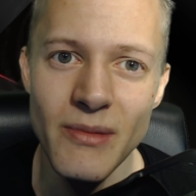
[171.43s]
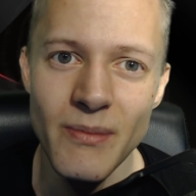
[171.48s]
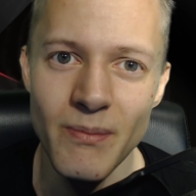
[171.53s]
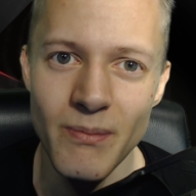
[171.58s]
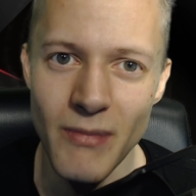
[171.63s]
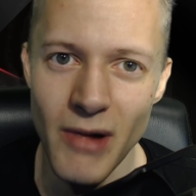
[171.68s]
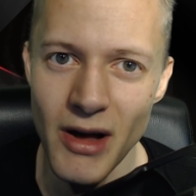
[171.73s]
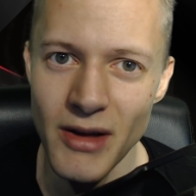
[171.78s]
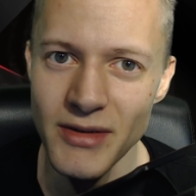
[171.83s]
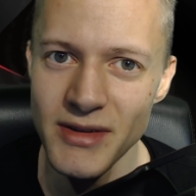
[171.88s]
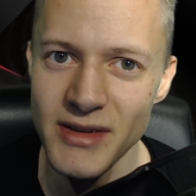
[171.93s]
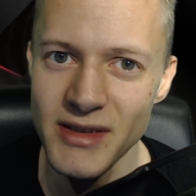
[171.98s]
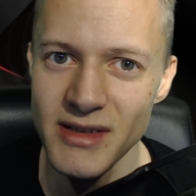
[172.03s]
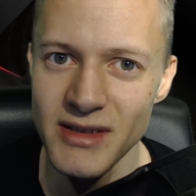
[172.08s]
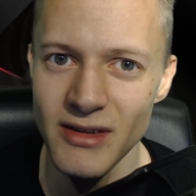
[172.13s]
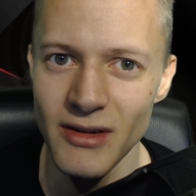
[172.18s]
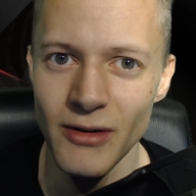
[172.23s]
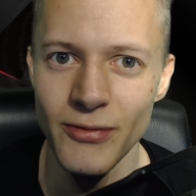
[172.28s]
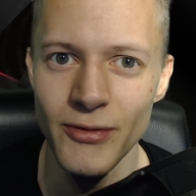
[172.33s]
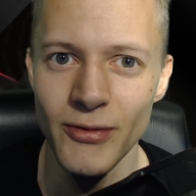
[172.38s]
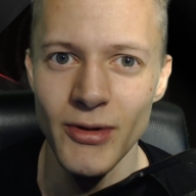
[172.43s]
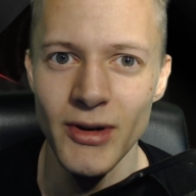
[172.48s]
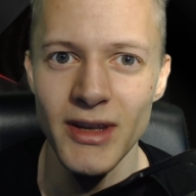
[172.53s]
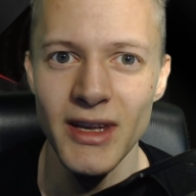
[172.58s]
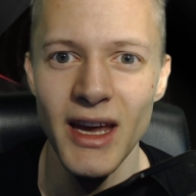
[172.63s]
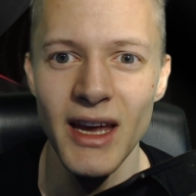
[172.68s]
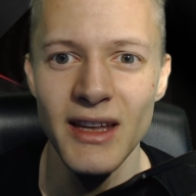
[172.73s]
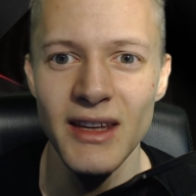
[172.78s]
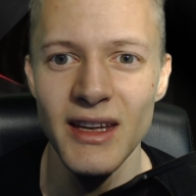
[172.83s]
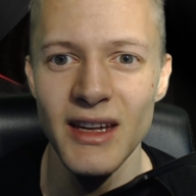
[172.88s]
months of
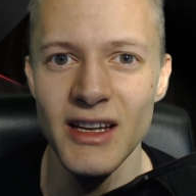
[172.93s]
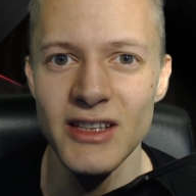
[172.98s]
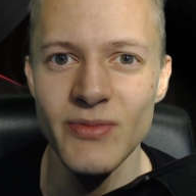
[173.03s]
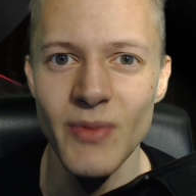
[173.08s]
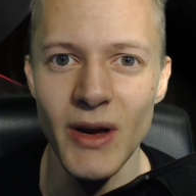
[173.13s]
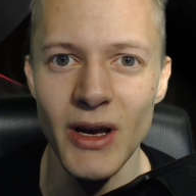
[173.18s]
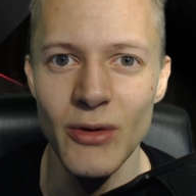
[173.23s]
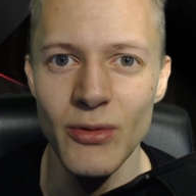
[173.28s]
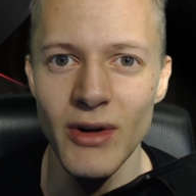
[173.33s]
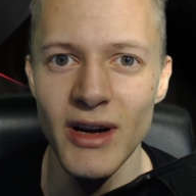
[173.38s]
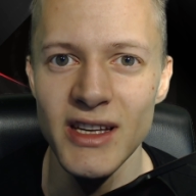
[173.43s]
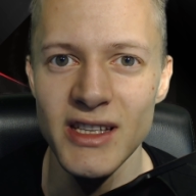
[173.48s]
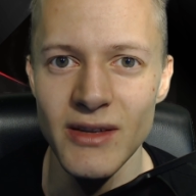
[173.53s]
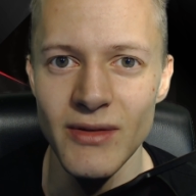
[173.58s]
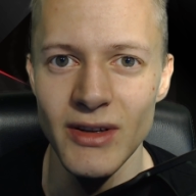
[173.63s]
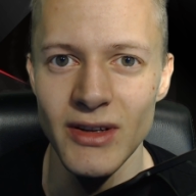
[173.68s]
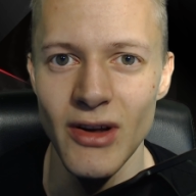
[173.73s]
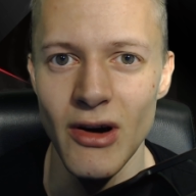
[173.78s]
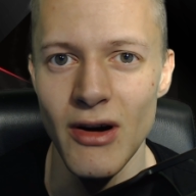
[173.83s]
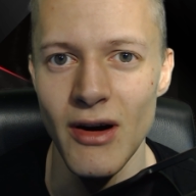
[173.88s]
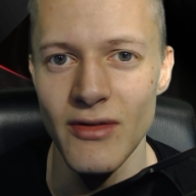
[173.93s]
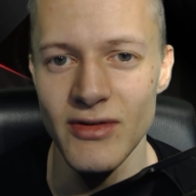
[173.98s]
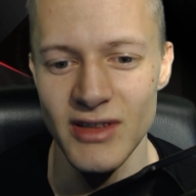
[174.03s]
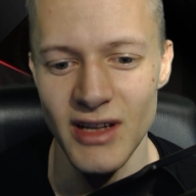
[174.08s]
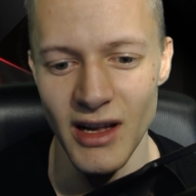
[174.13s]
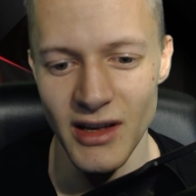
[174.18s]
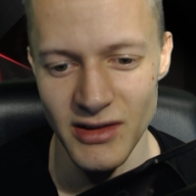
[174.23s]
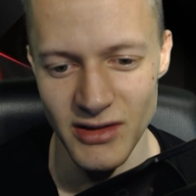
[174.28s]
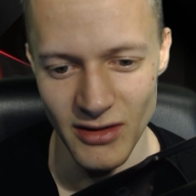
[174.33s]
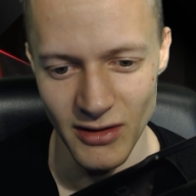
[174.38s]
2018 has been crazy with Era of
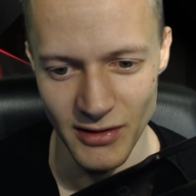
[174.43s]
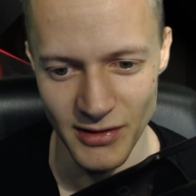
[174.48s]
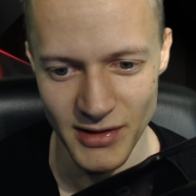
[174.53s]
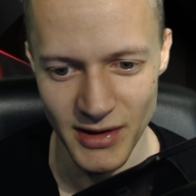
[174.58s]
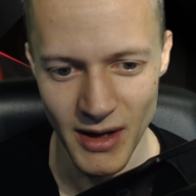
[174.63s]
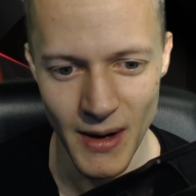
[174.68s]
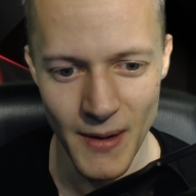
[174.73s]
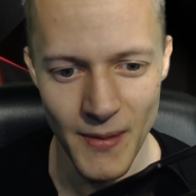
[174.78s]
Celestials.